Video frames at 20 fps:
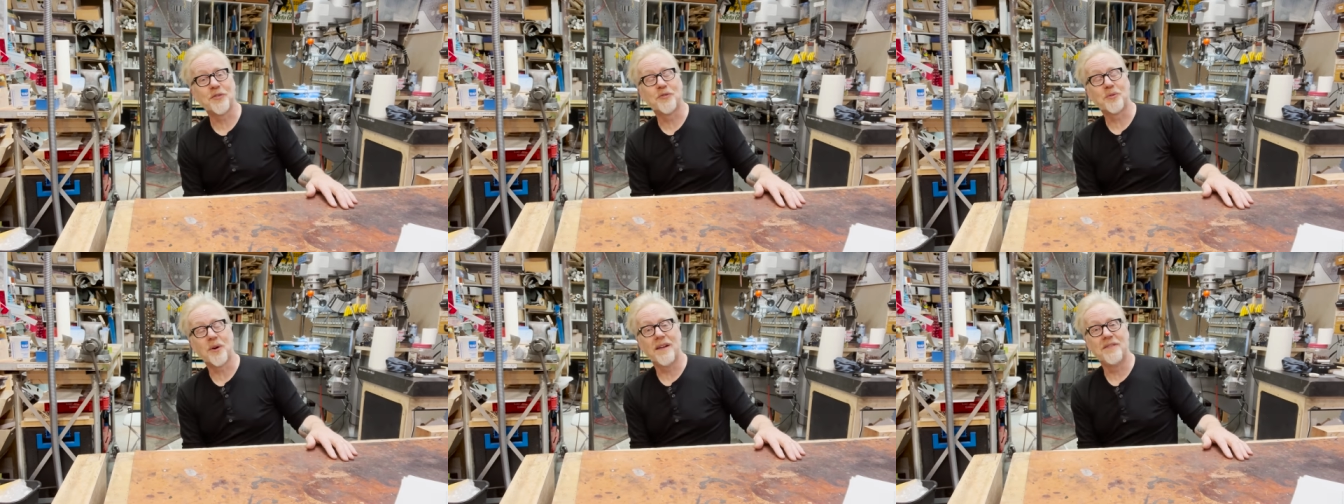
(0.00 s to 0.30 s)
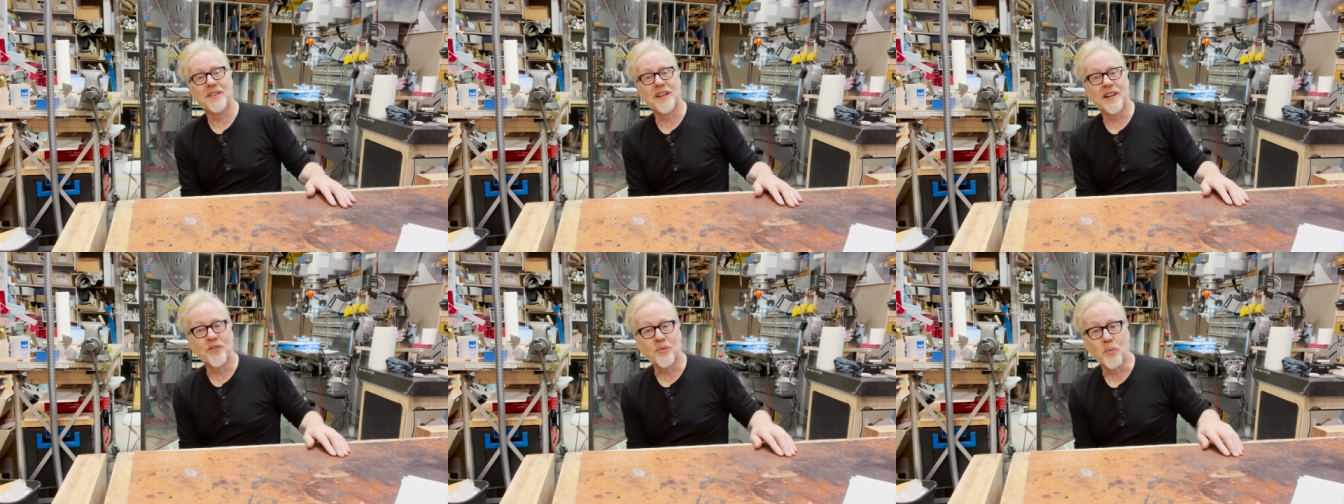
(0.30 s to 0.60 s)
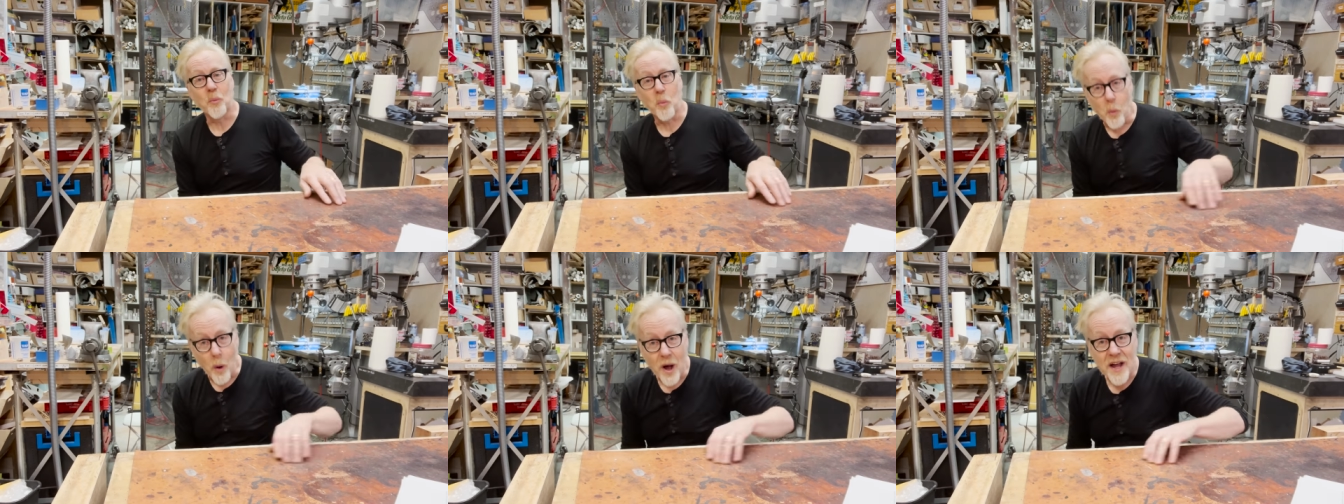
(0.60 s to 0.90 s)
driving is
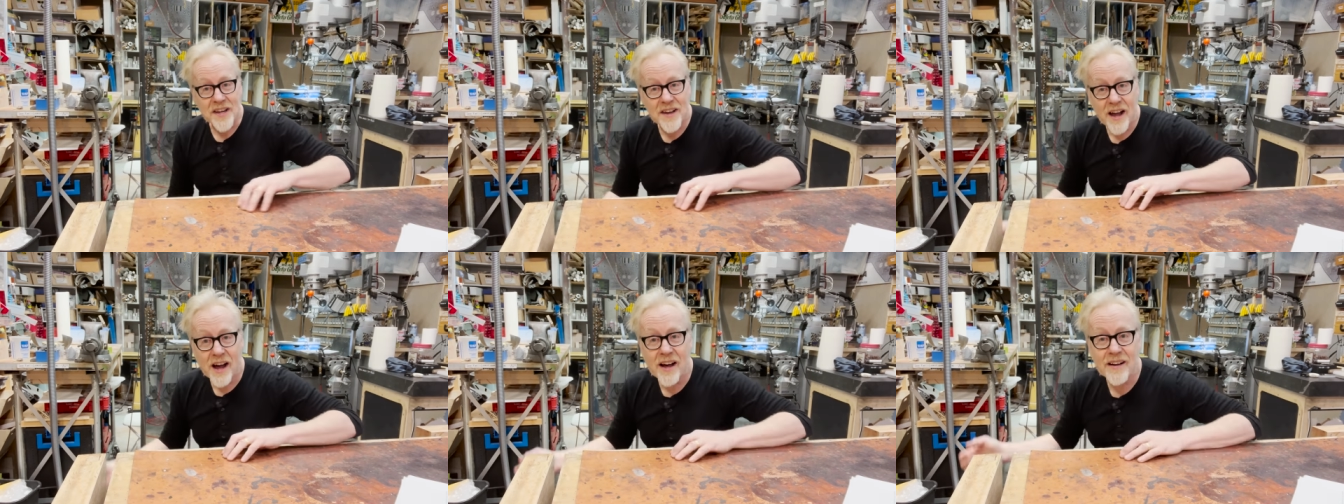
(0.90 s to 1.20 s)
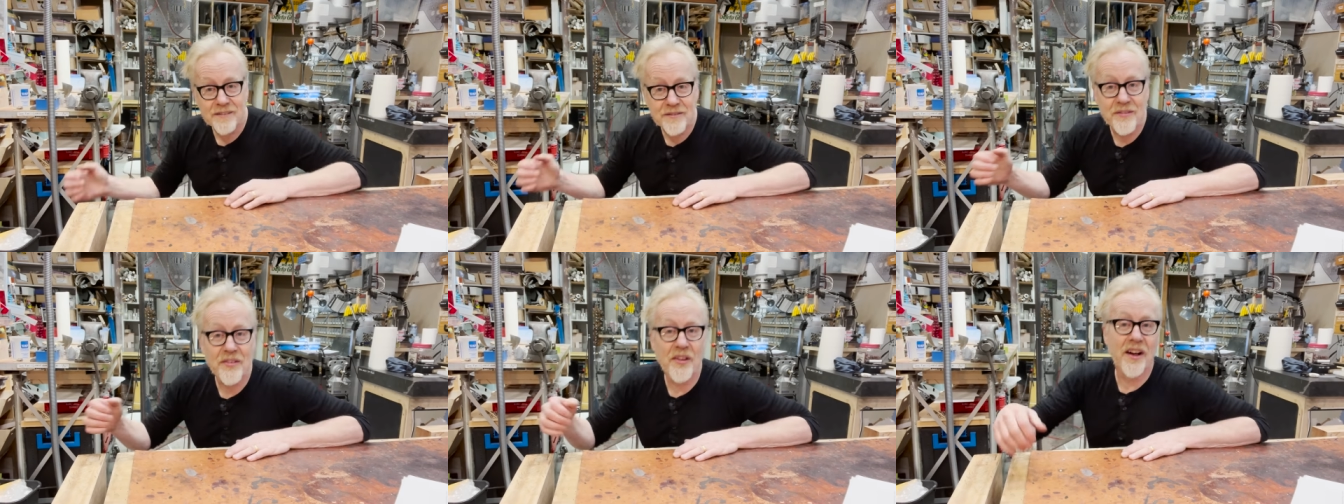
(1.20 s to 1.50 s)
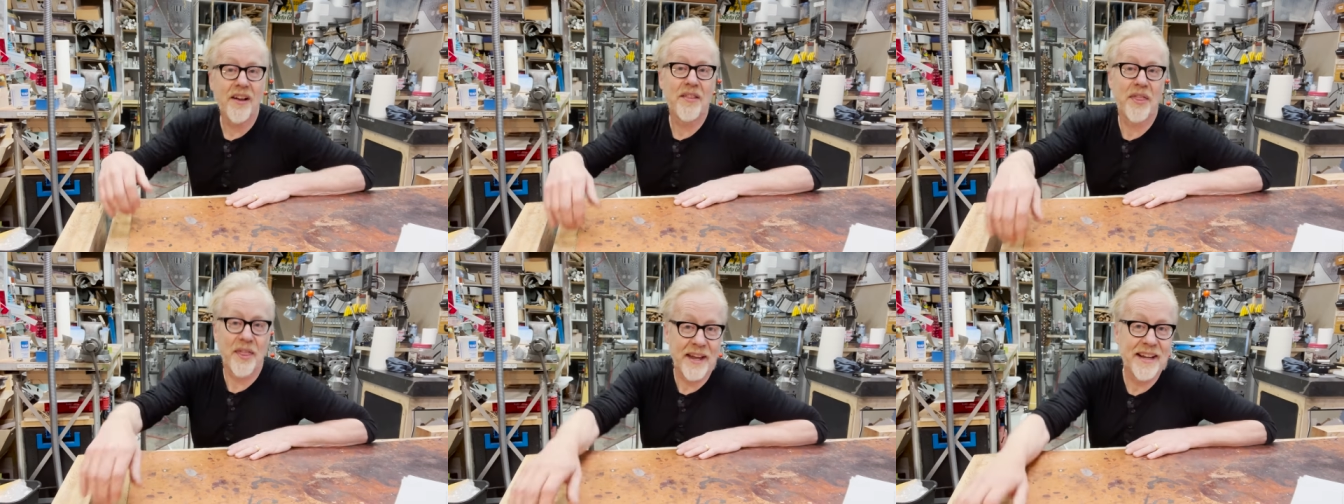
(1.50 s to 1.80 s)
one of
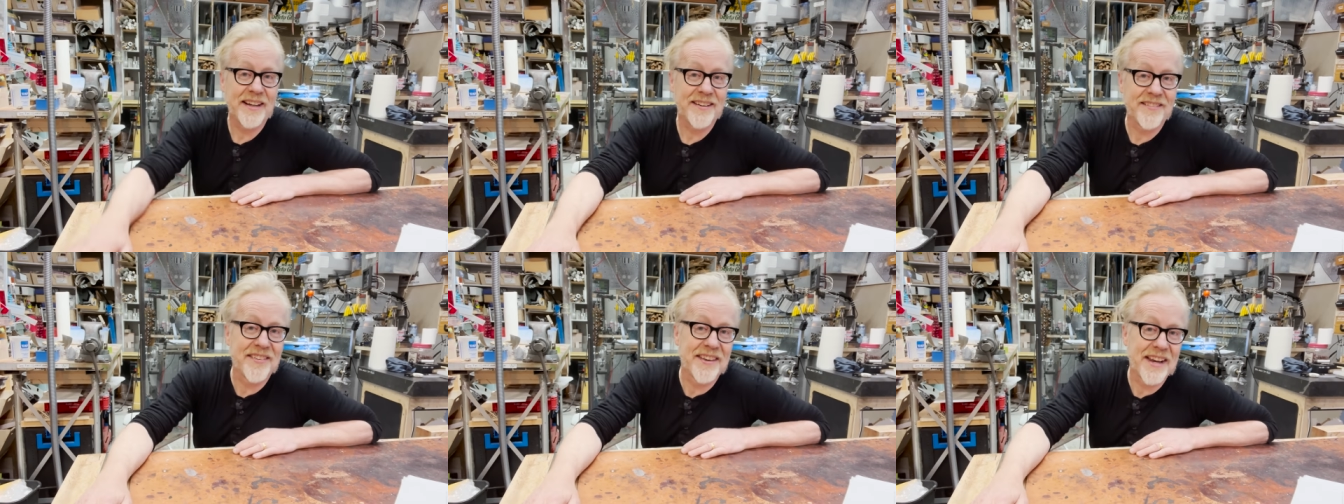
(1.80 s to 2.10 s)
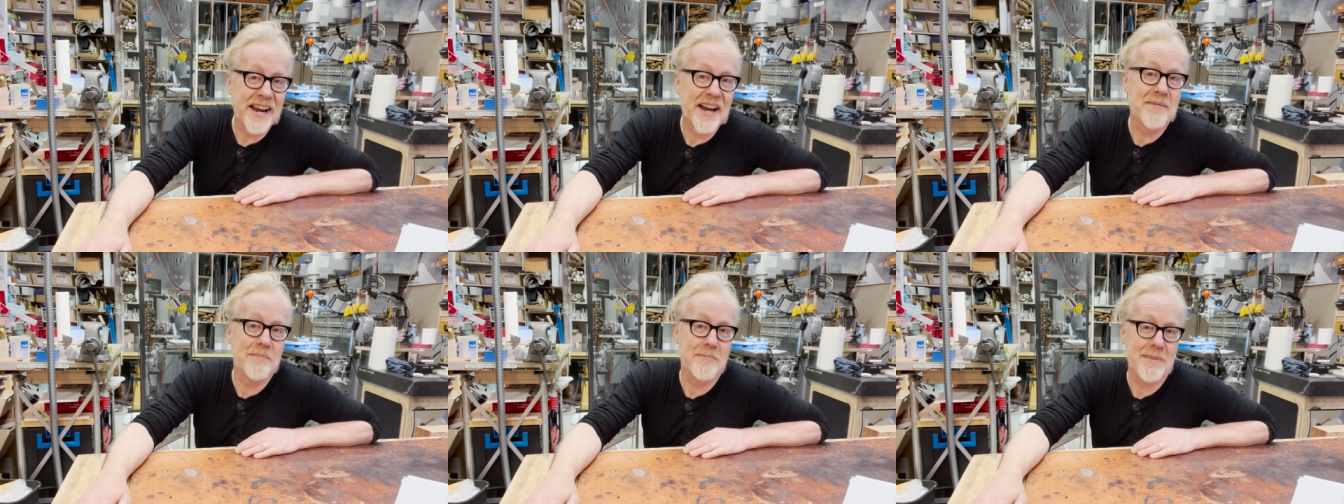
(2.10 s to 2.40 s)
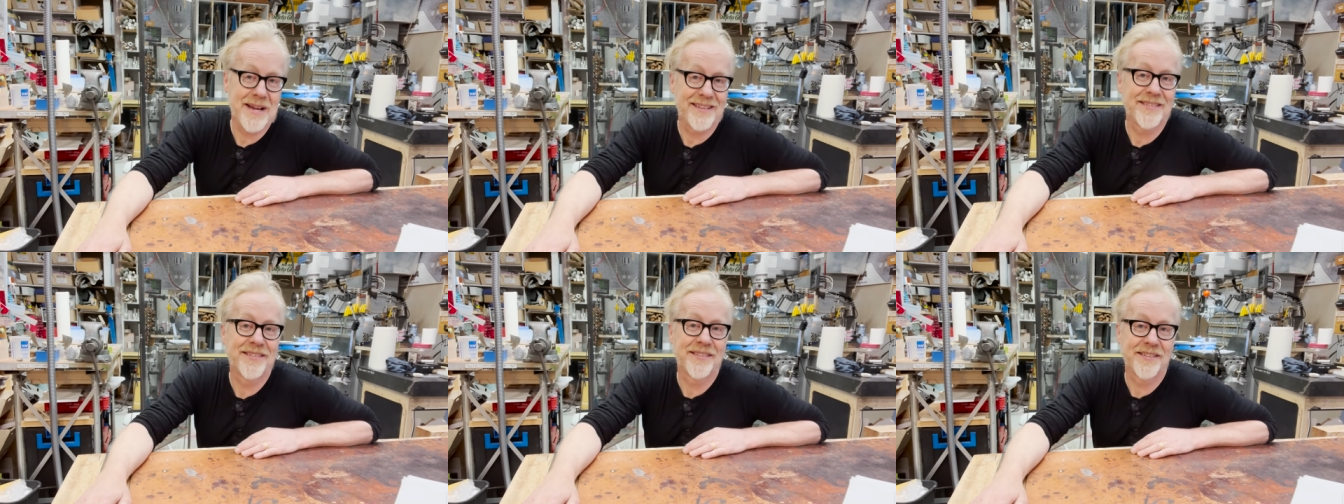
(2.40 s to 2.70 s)
the things that I
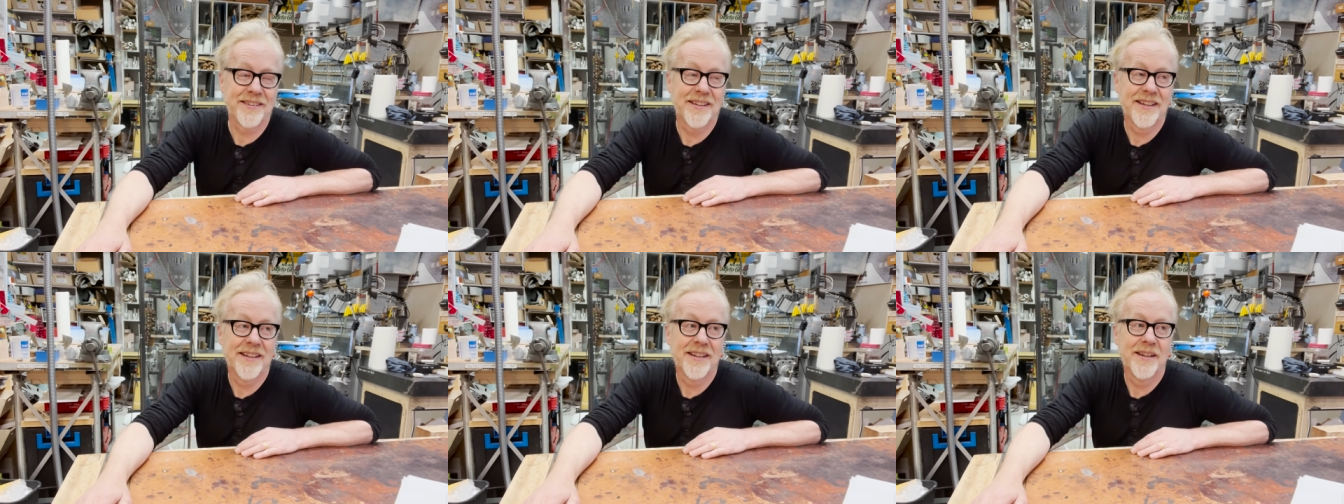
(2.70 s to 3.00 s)
miss